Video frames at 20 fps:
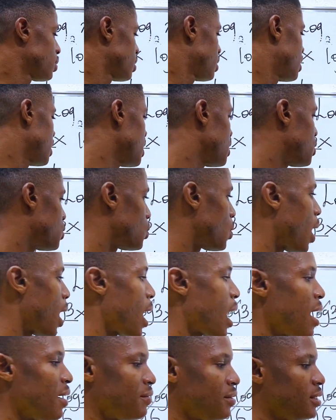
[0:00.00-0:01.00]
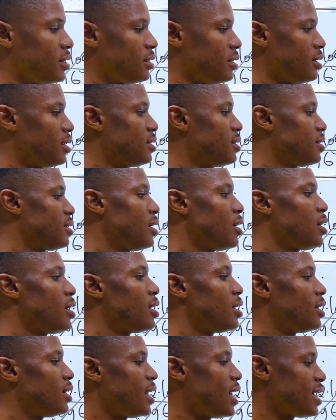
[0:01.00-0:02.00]
Since we are having this,
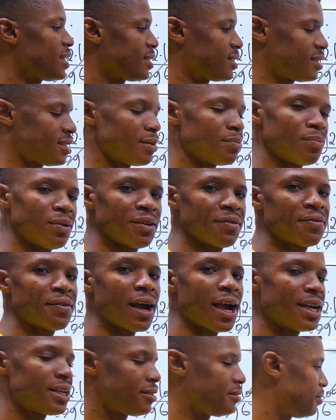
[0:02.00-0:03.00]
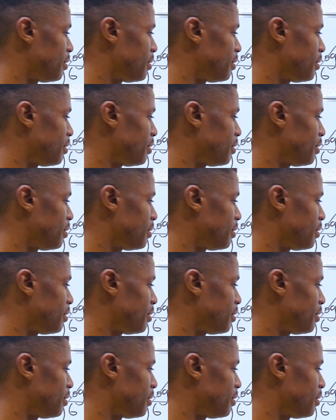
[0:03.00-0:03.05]
let's simplify it